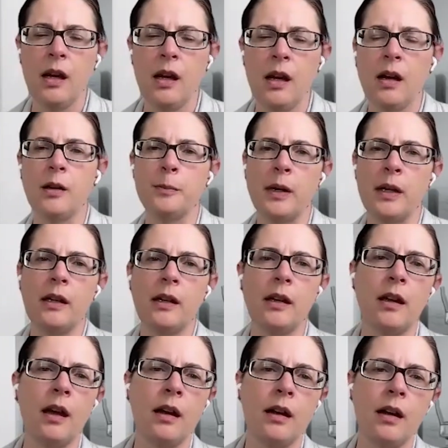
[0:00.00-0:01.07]

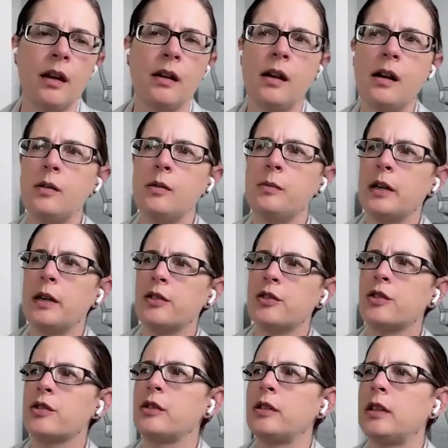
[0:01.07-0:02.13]
How
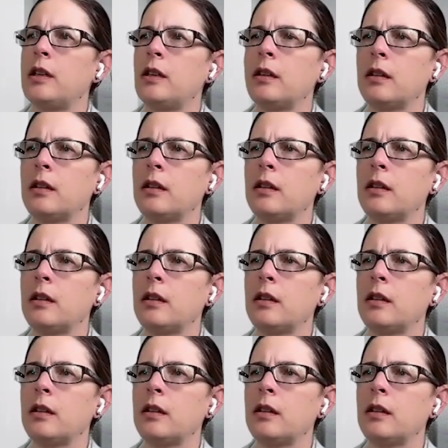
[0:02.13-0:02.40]
much should